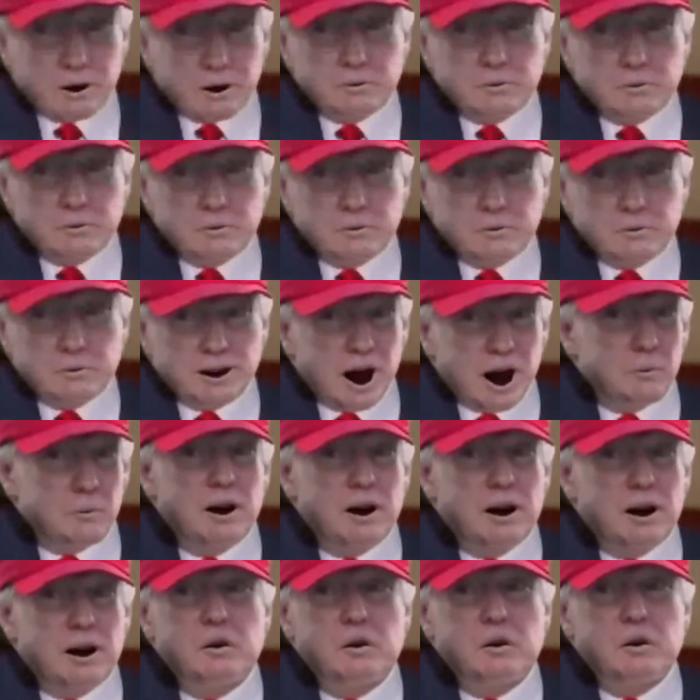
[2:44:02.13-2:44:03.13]
how come you
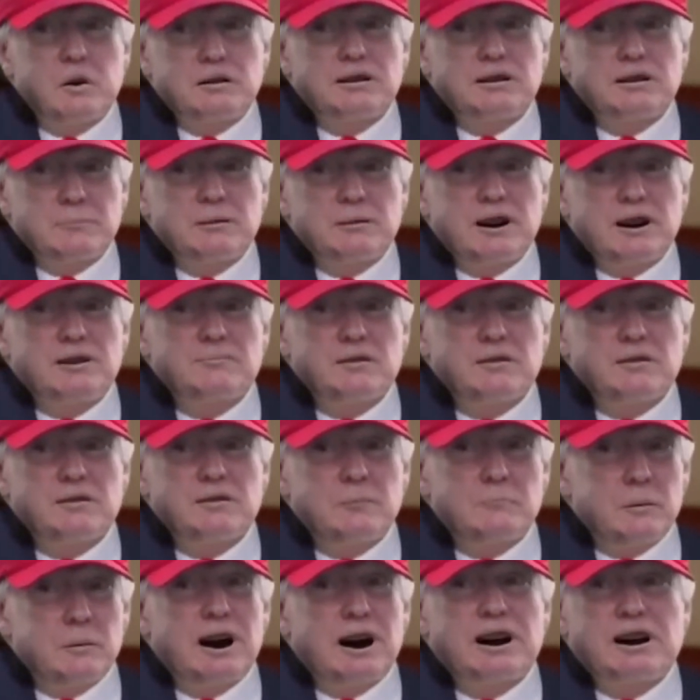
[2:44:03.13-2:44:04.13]
couldn't give me the five billion
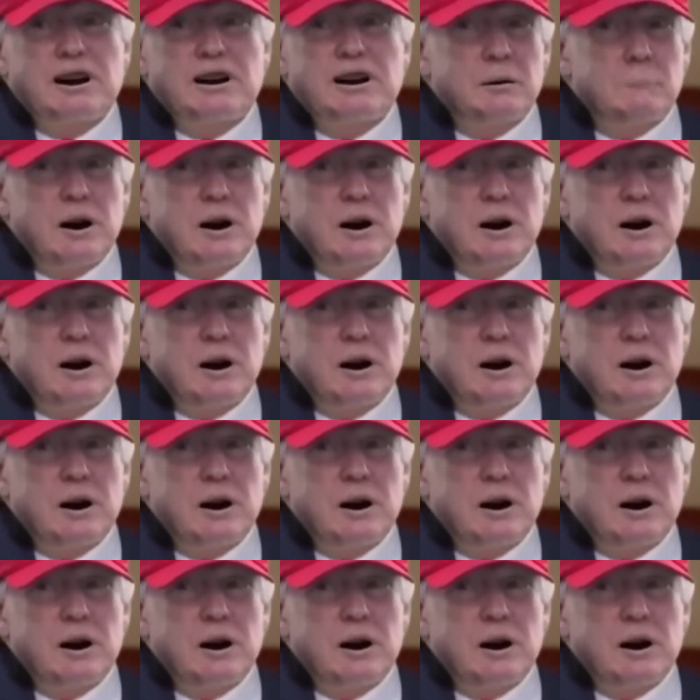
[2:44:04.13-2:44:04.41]
to build the